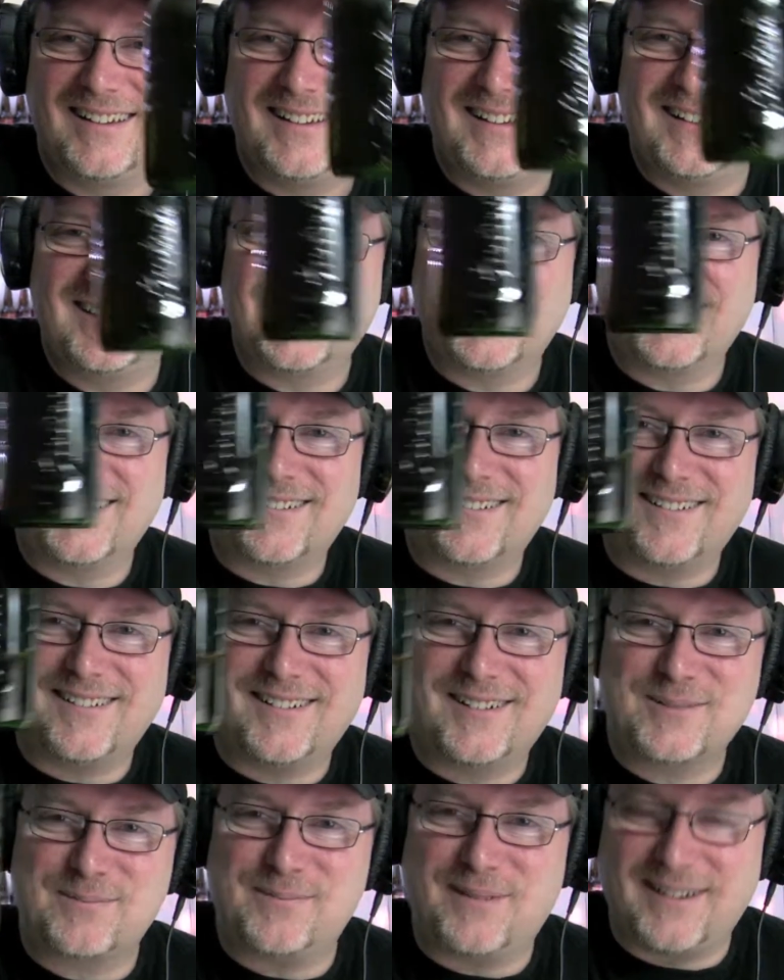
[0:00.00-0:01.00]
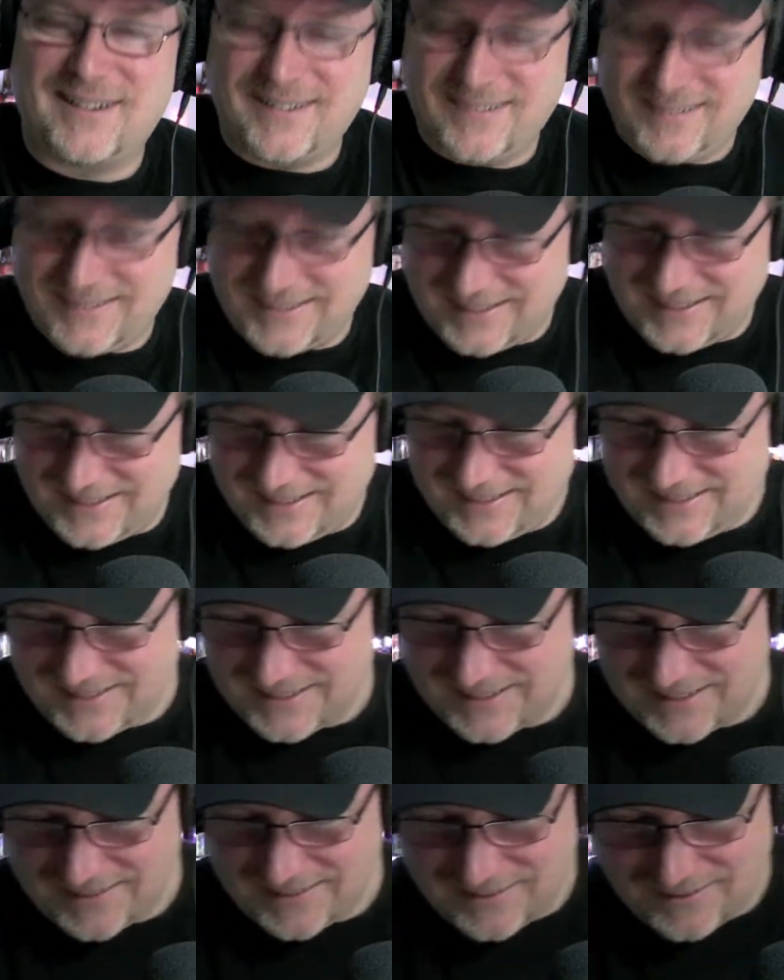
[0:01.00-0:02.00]
It's in a Grolsch bottle again,
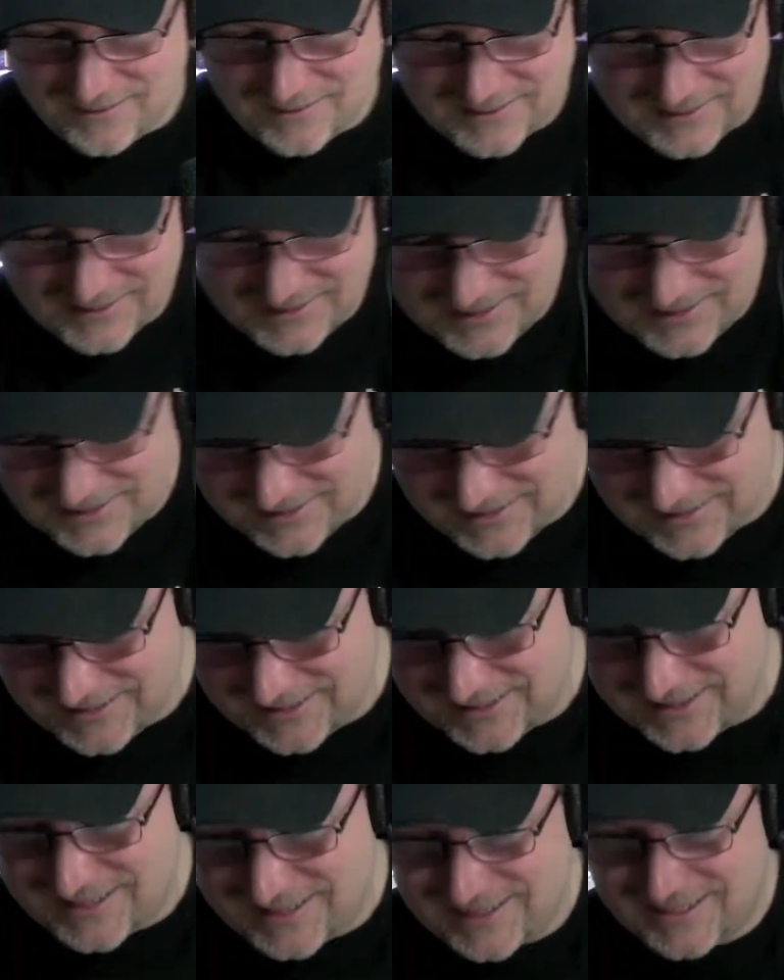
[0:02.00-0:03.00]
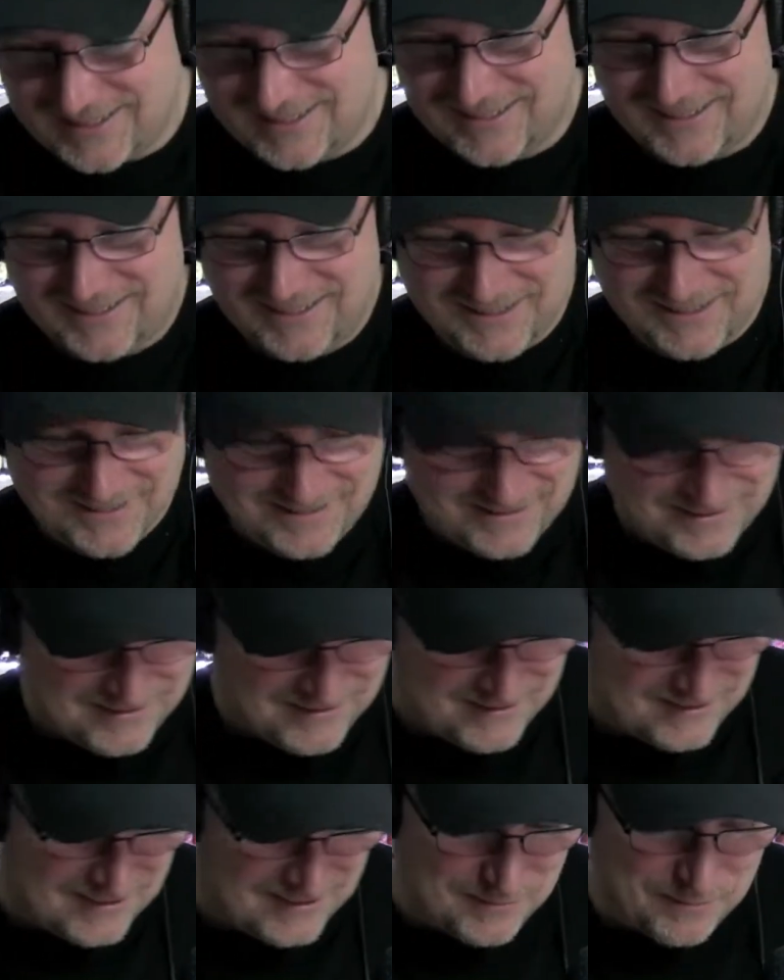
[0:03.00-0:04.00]
like it always is. Let's
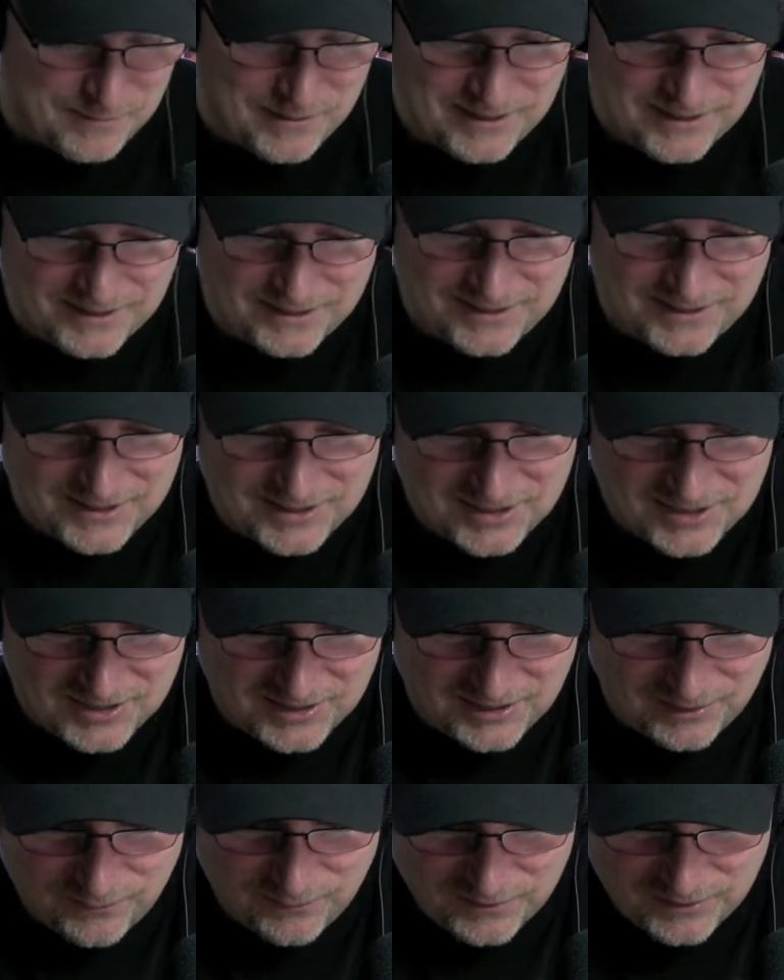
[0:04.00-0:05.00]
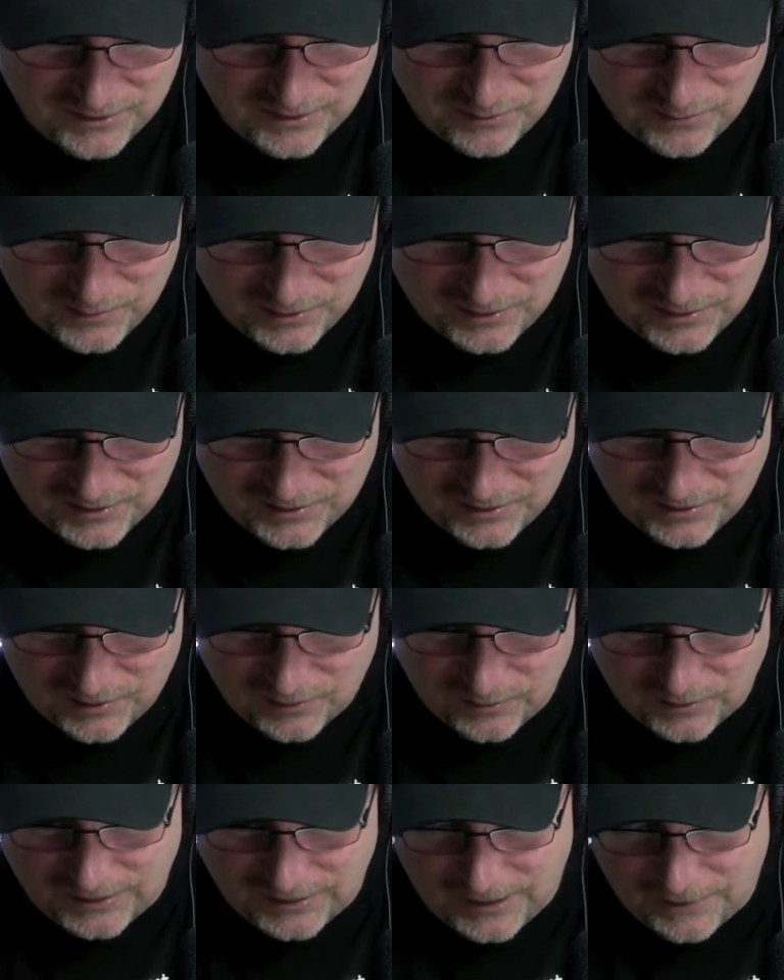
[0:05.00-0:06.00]
break into this thing and find out
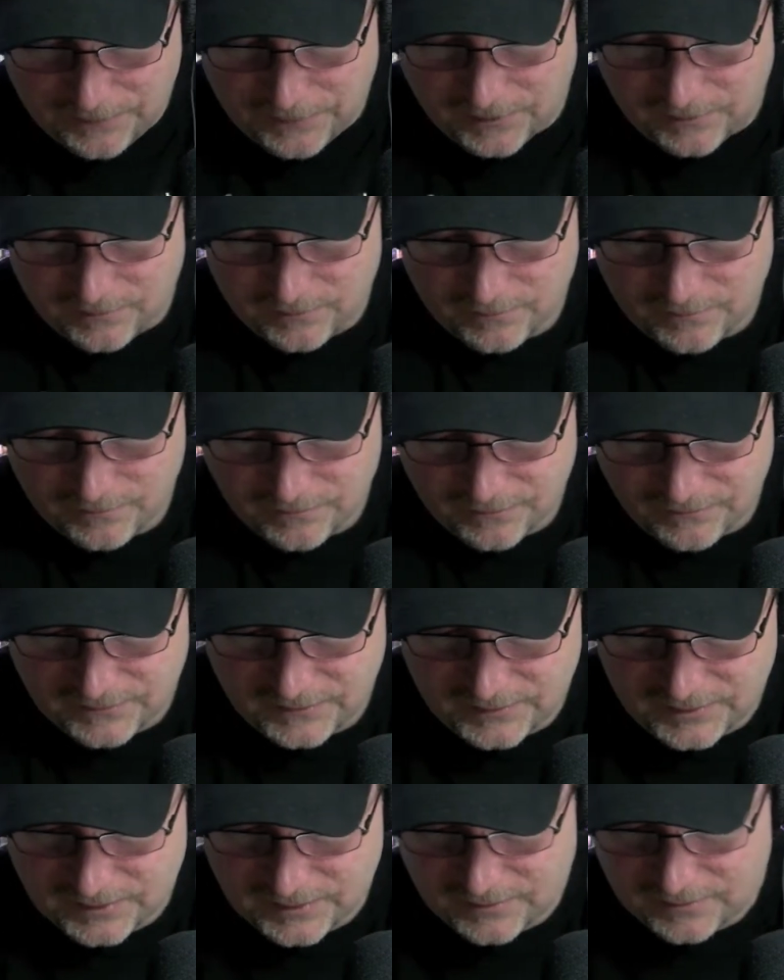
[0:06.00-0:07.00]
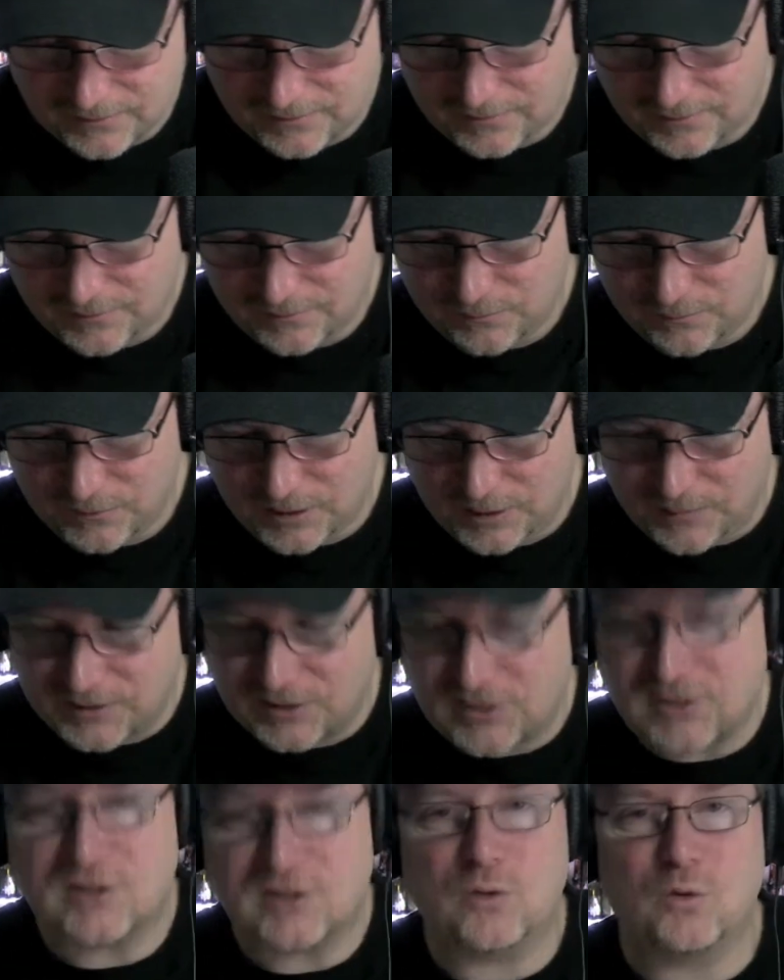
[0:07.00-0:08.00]
what happened. Maybe
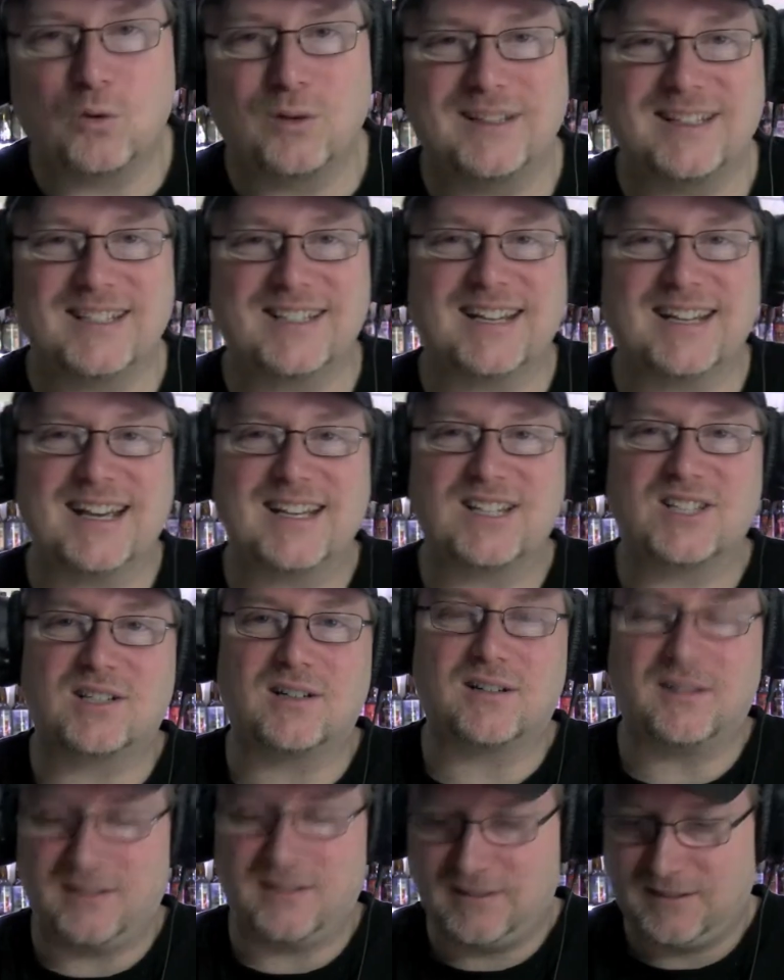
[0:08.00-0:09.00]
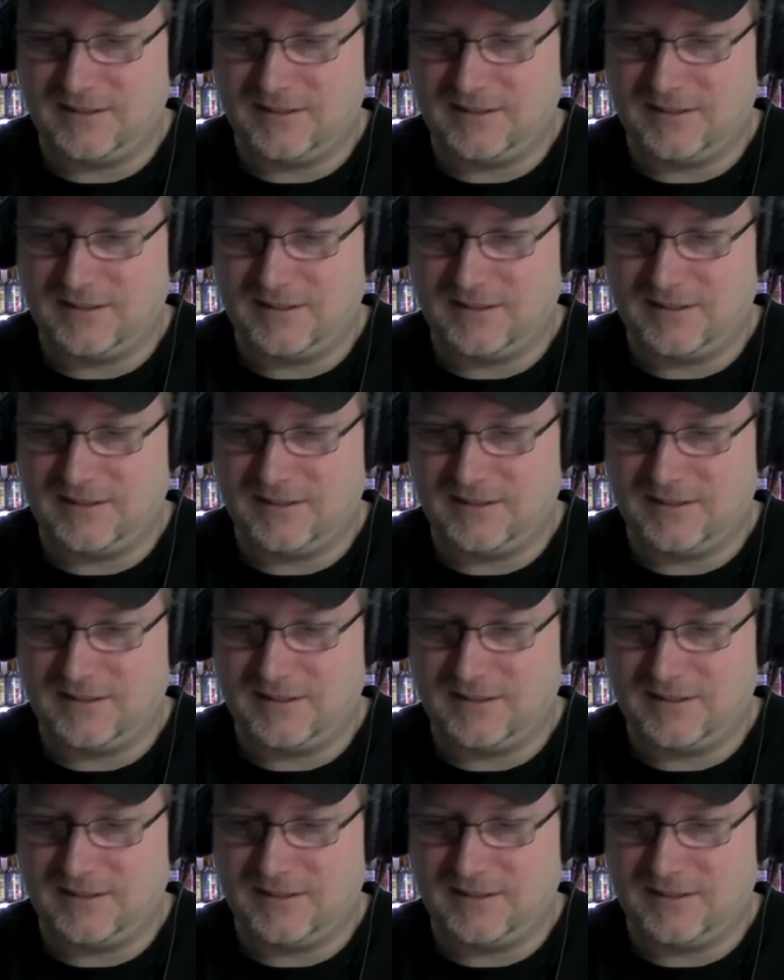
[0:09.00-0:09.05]
it's a total disaster.